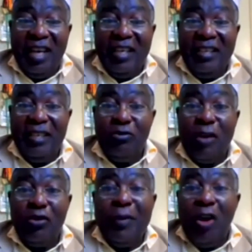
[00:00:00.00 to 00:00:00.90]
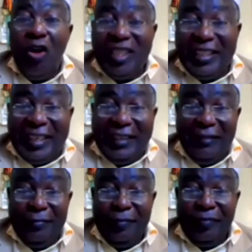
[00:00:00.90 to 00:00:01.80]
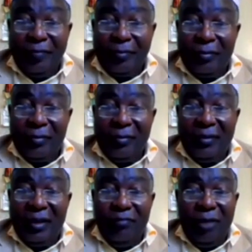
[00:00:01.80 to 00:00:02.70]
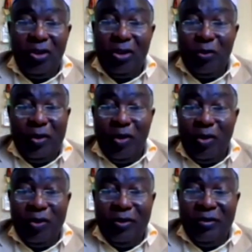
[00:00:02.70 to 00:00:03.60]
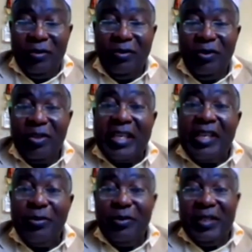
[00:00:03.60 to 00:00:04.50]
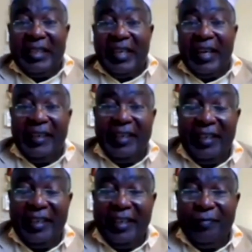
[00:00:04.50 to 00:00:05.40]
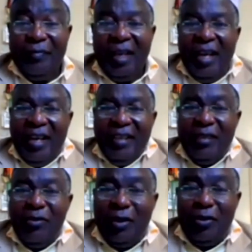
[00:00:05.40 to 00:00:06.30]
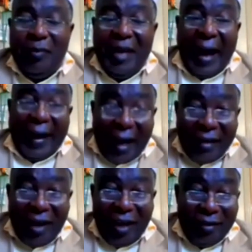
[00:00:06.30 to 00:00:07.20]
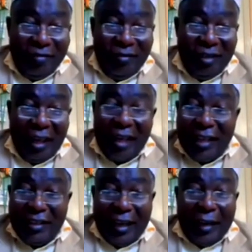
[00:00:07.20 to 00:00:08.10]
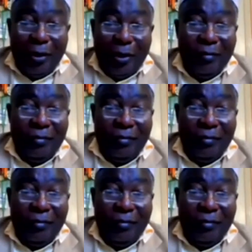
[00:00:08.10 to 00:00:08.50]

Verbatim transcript: is it going to be audited? -hmm. because we know those, those, those issues that uh, eh, is it going to be another another scandal